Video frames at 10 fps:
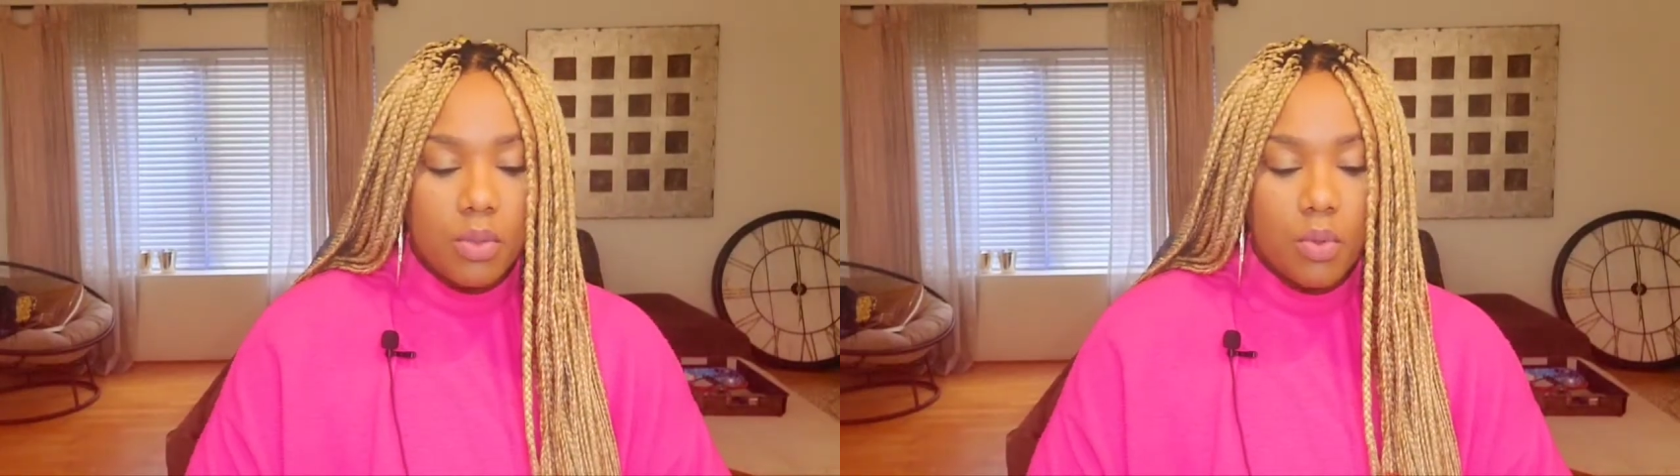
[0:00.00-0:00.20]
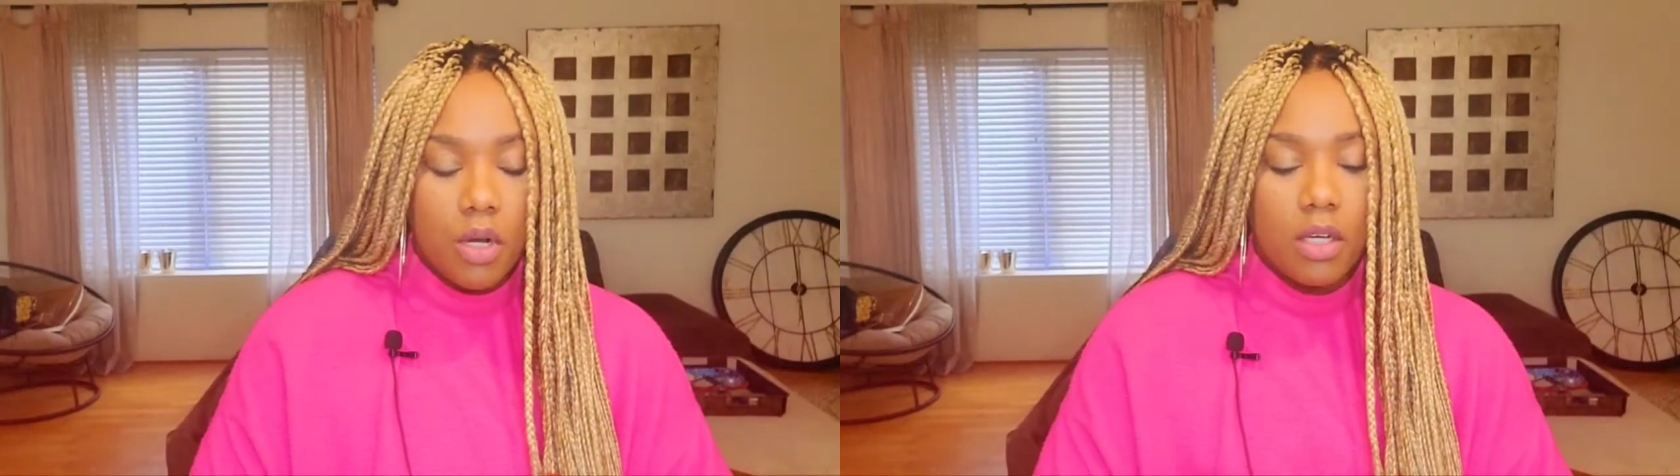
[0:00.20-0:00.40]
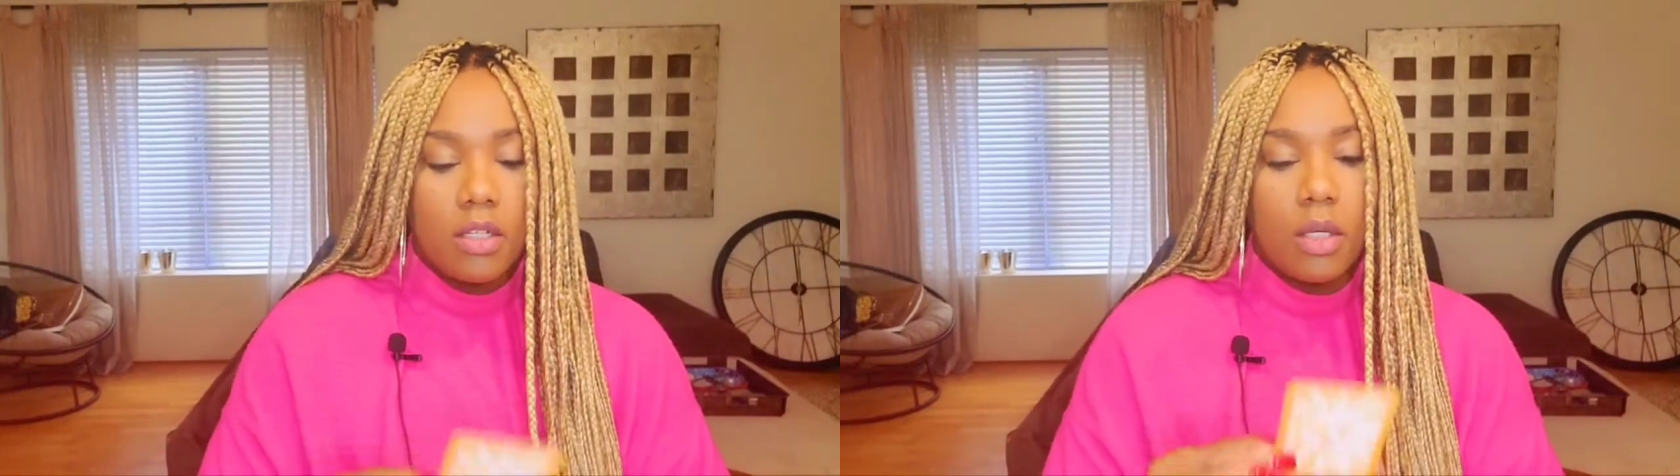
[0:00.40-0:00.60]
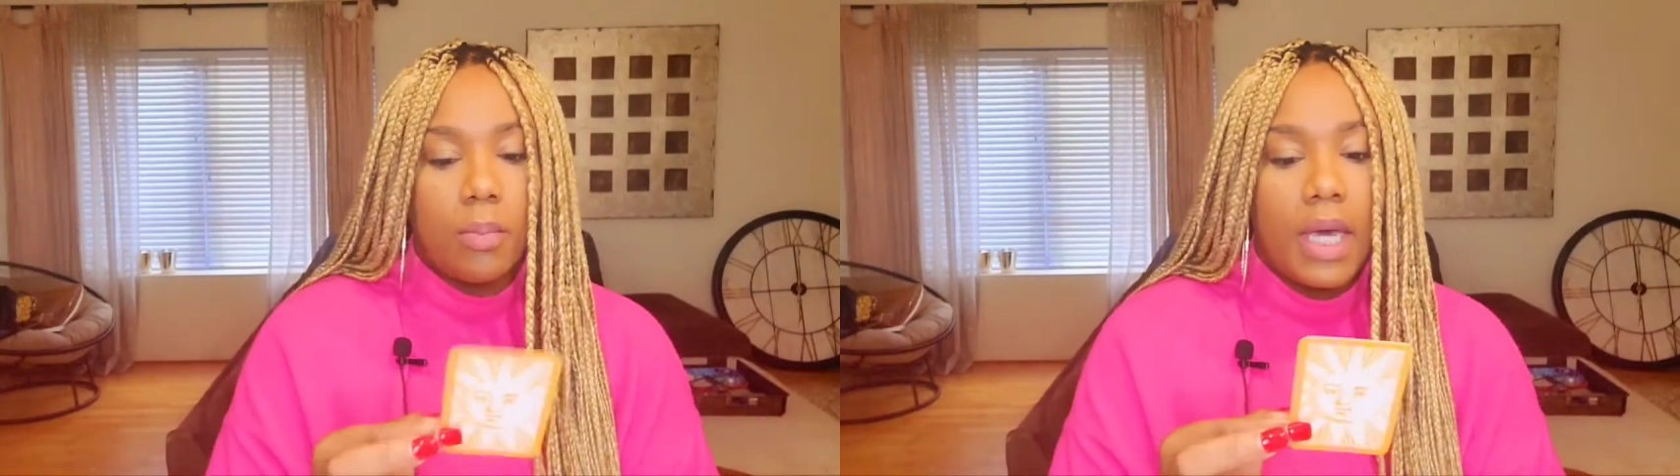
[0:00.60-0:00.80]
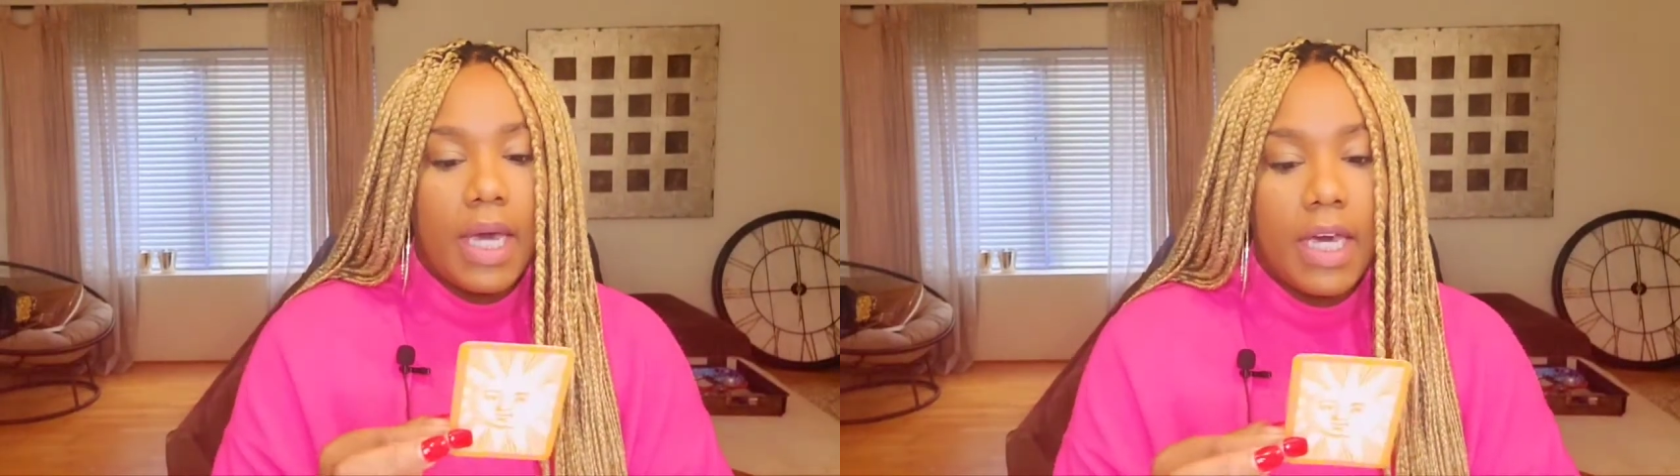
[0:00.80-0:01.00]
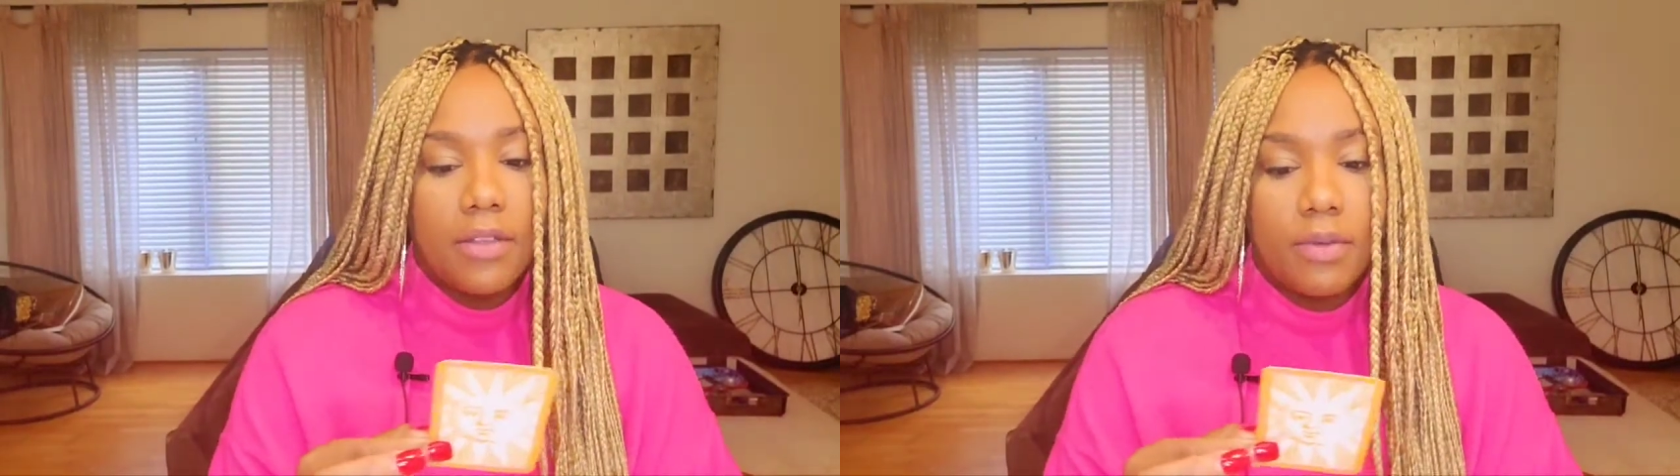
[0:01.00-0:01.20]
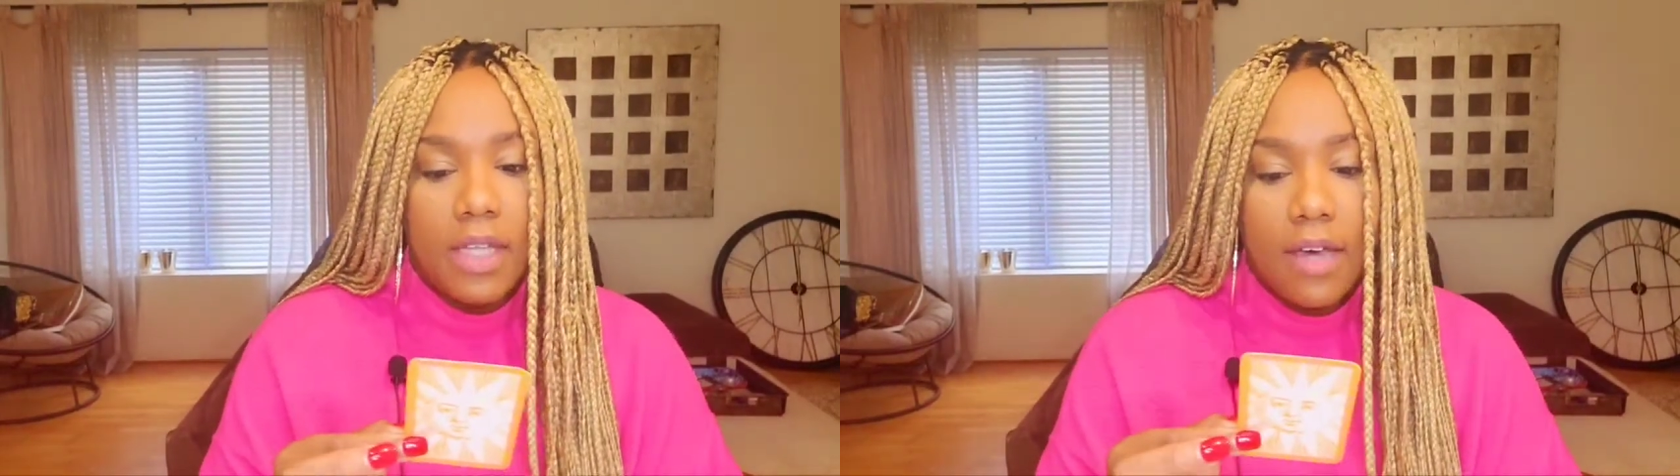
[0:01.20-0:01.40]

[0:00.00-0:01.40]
walking their path with